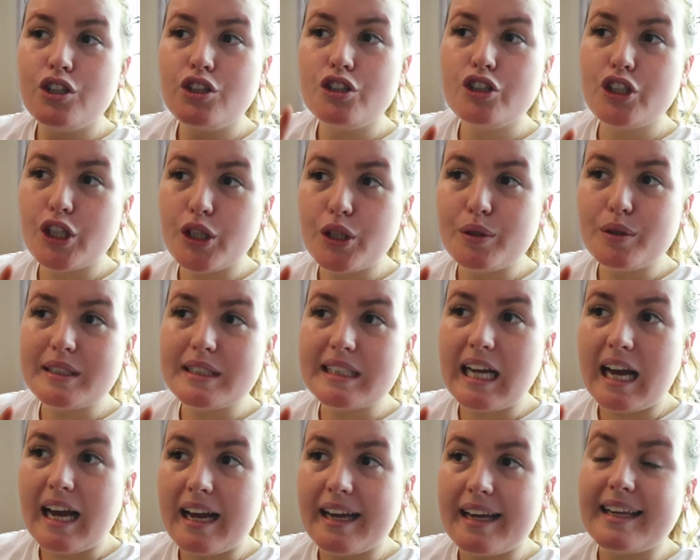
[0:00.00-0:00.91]

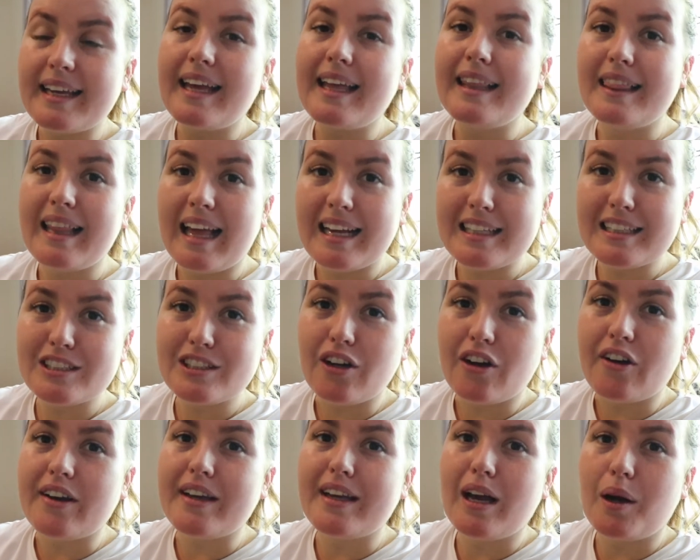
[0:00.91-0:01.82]
Tuesday and last
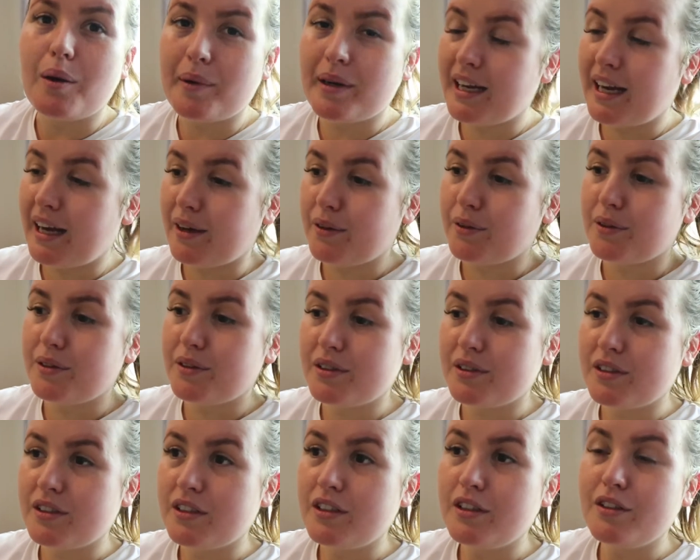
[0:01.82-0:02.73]
night I went out
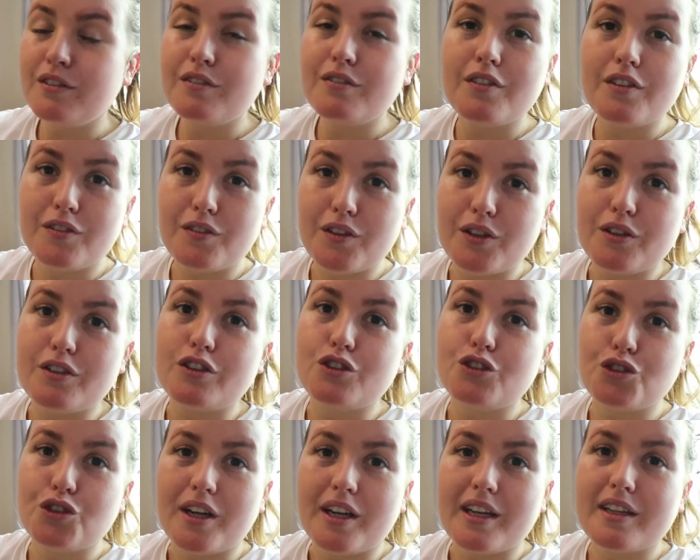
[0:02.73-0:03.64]
for food
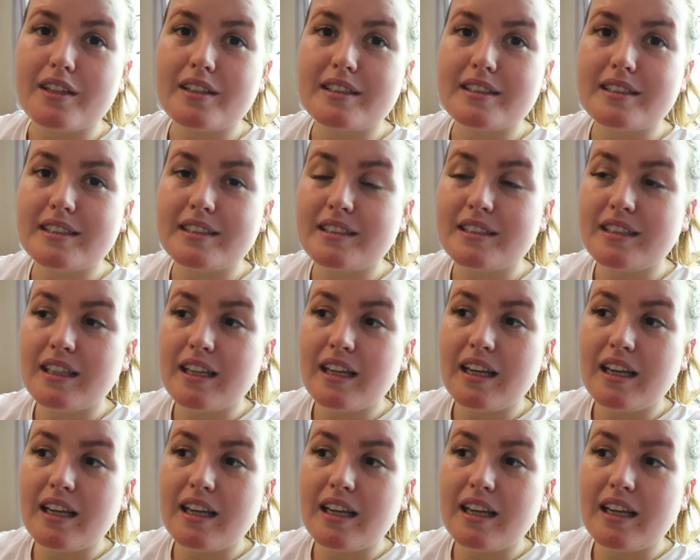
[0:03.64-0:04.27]
and drinks.